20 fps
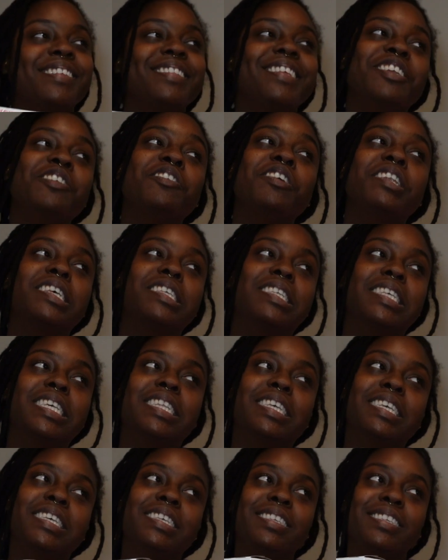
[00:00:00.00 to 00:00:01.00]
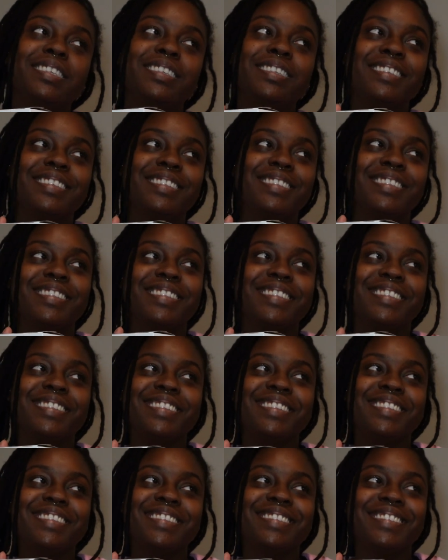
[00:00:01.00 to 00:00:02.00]
You're gonna see these.
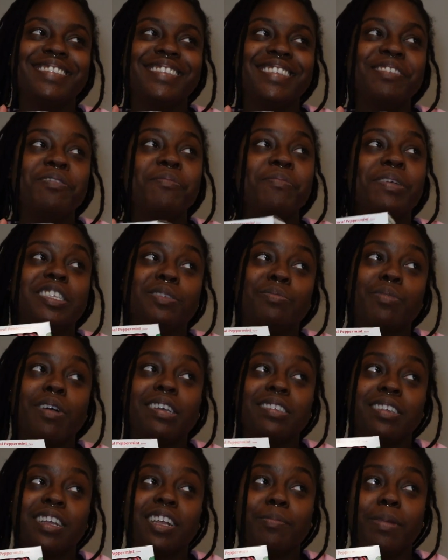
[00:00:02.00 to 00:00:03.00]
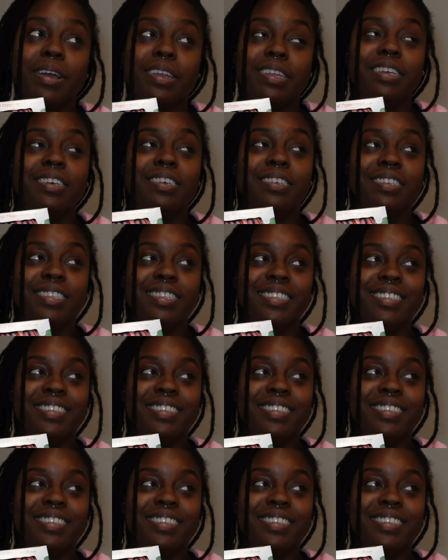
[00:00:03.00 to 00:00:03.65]
You're gonna be surprised what everybody else.